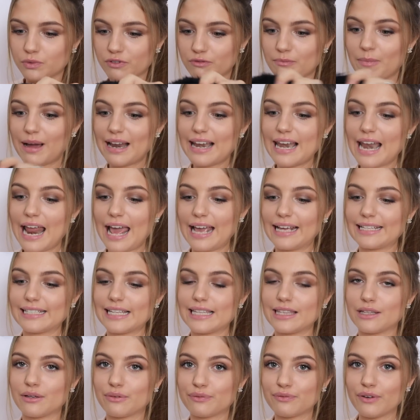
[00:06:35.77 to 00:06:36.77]
with my legs
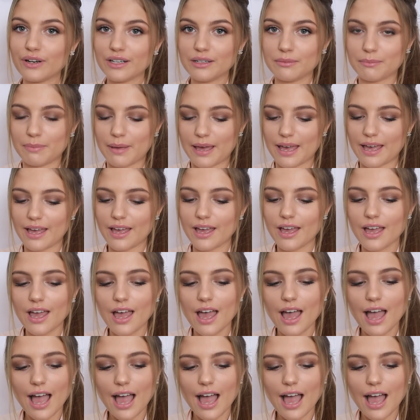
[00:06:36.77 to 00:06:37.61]
in the front bit.